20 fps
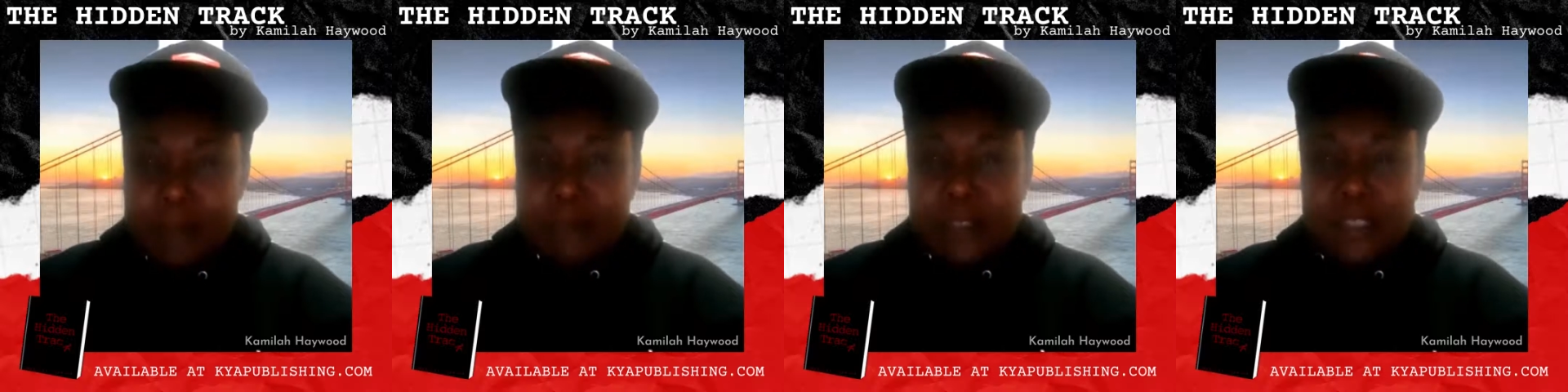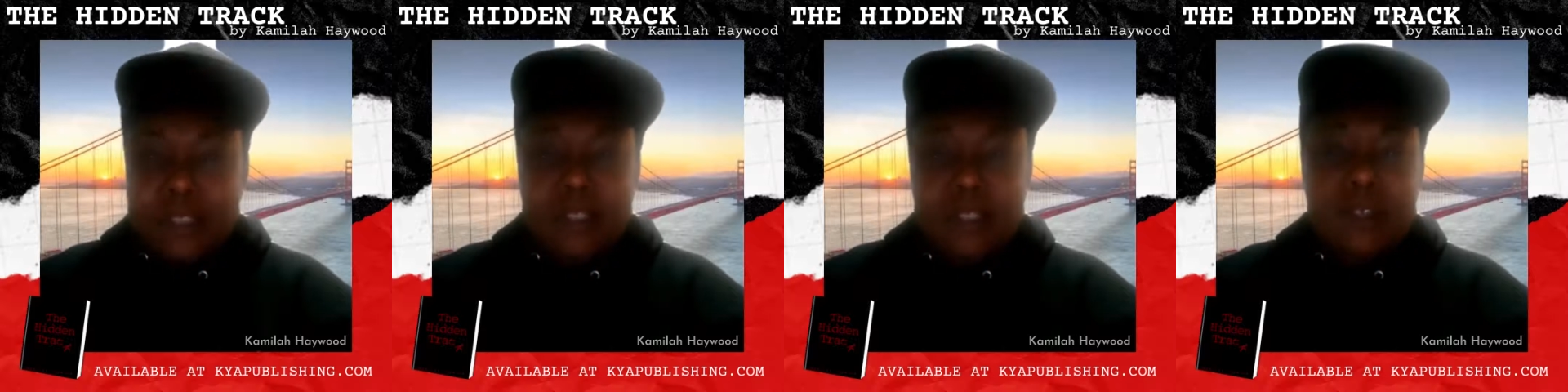
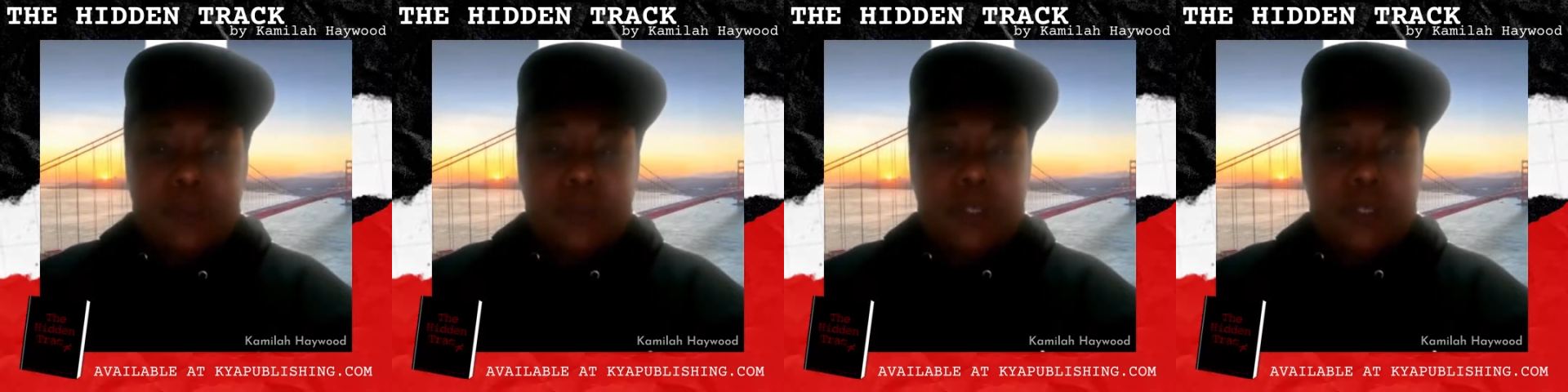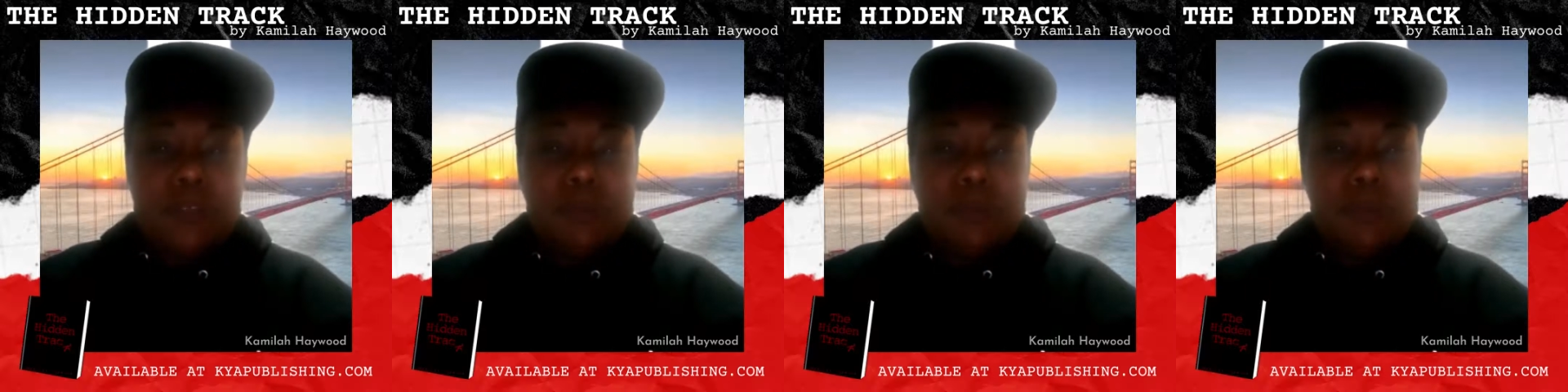just going to
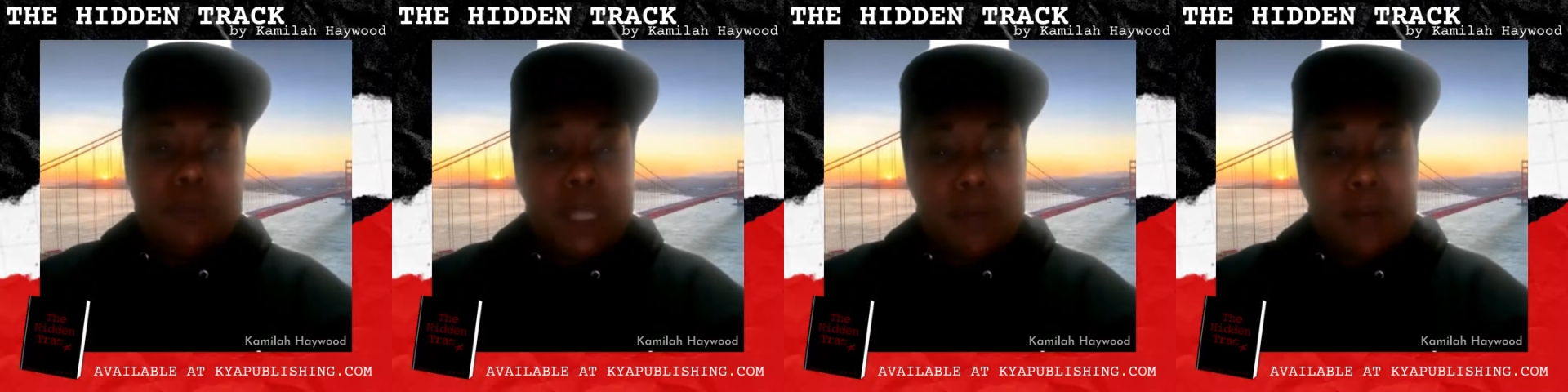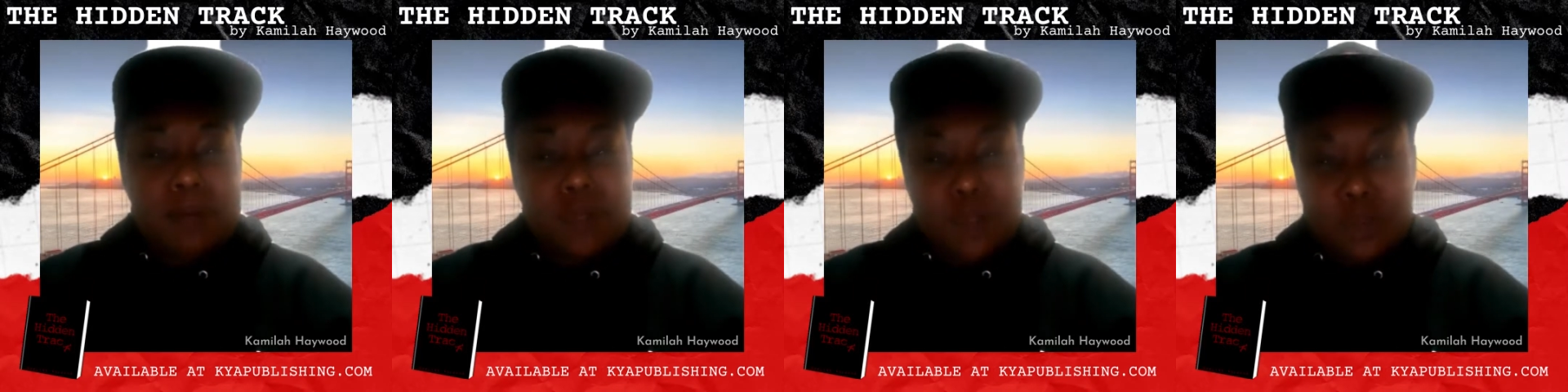read from
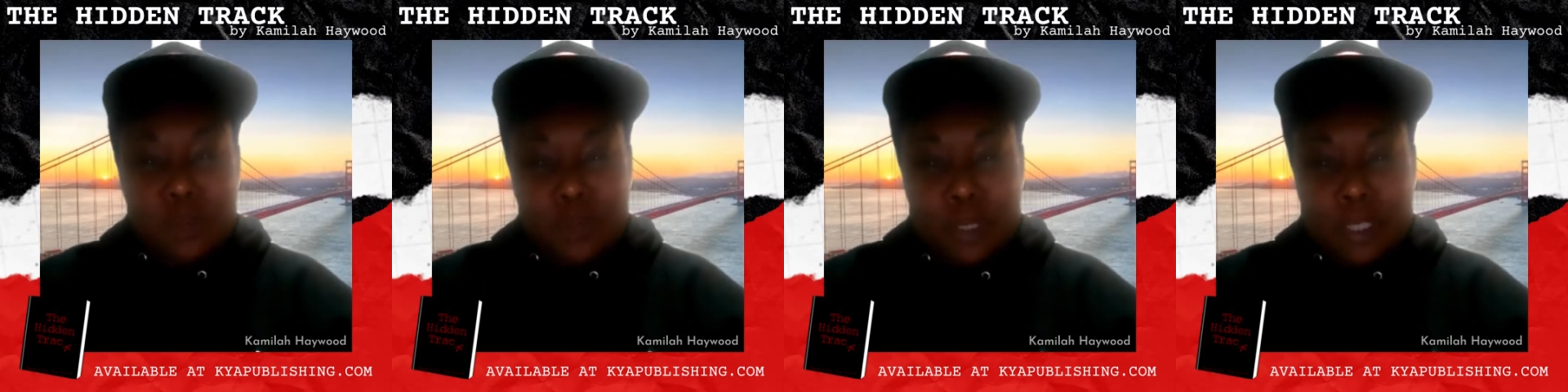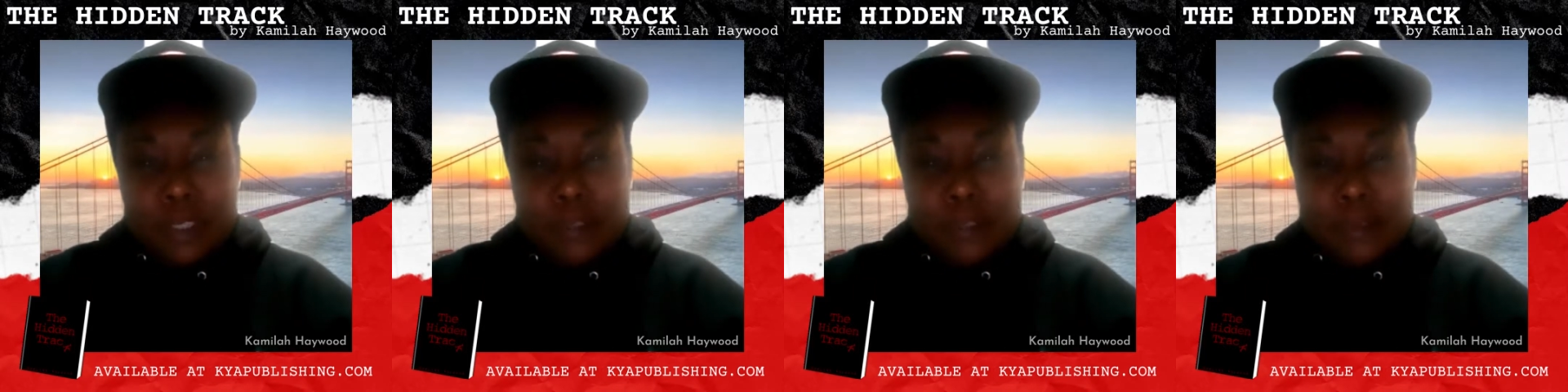chapter
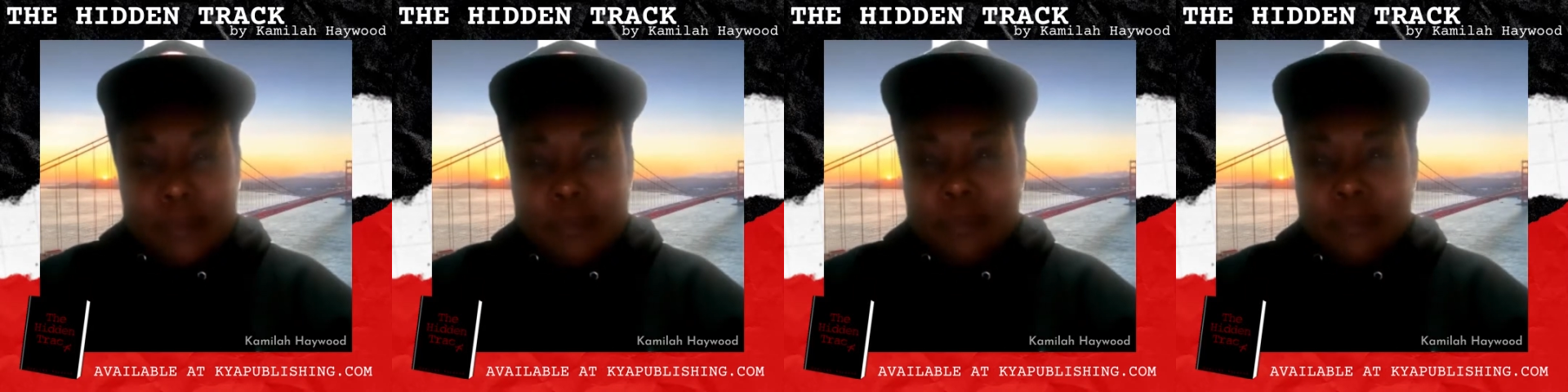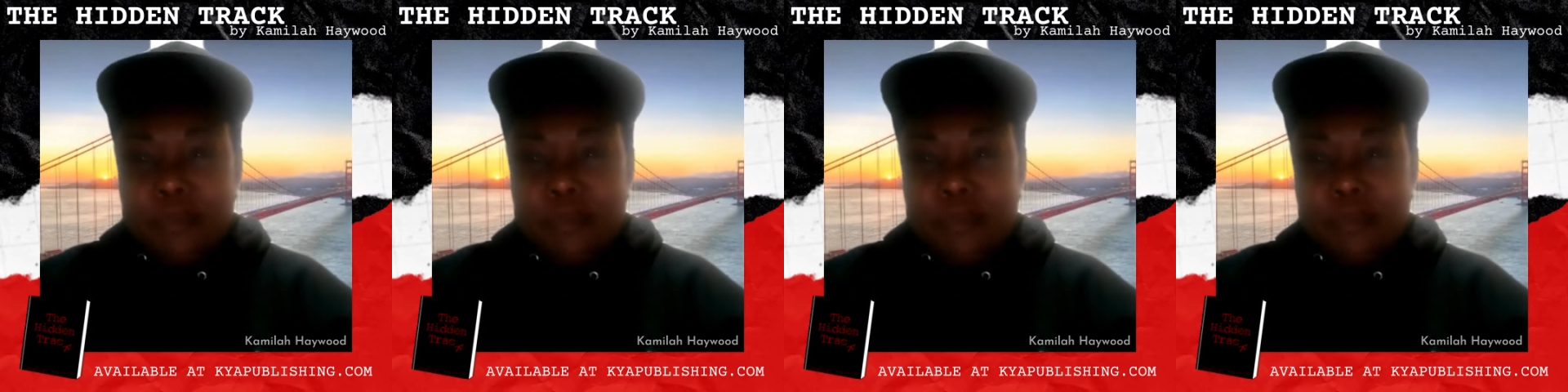one